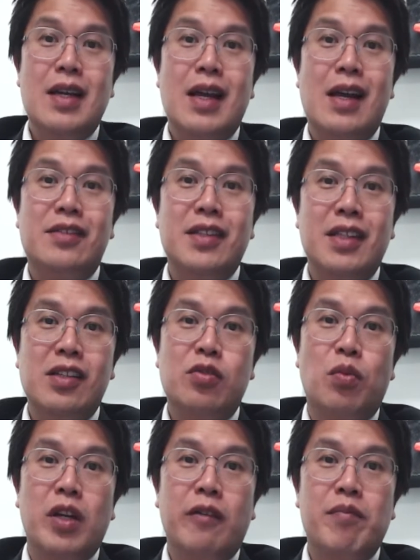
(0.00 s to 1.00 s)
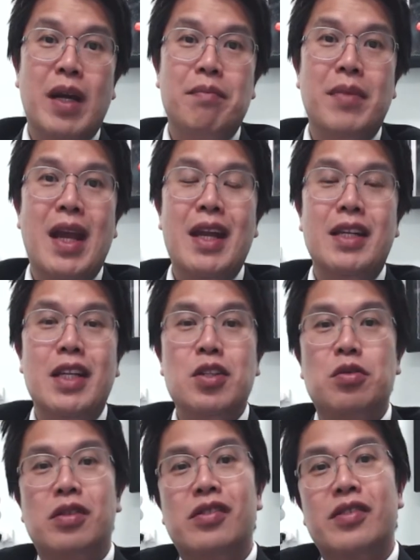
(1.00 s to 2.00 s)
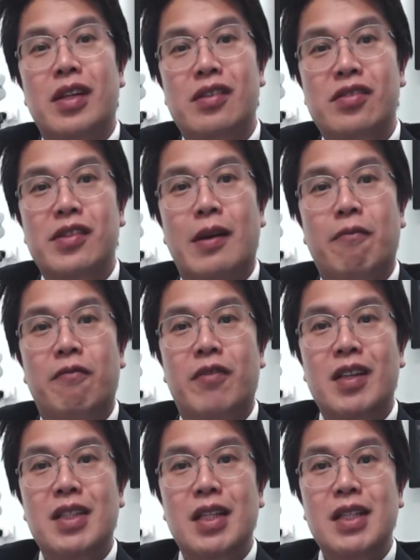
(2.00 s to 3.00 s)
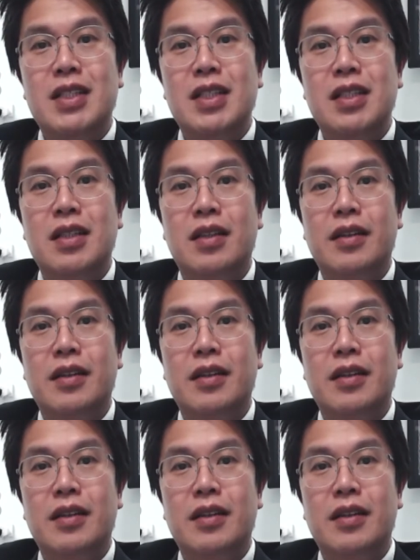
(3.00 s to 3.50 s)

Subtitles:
as it is one of my main interests in subfertility.